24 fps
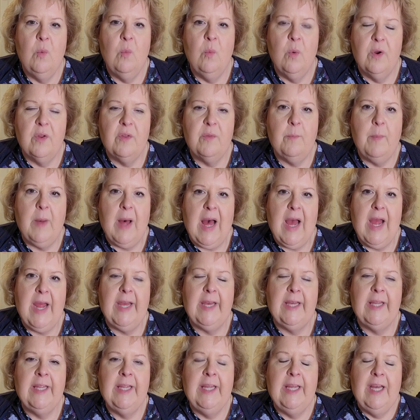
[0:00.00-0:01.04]
worth
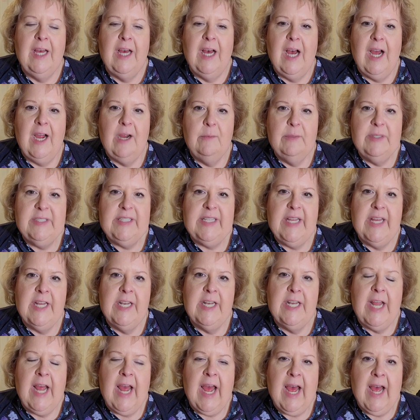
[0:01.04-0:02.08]
buying. I was
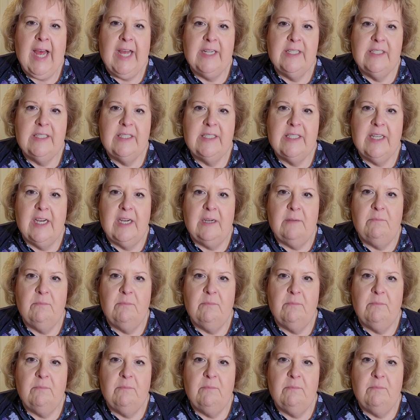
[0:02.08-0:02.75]
in at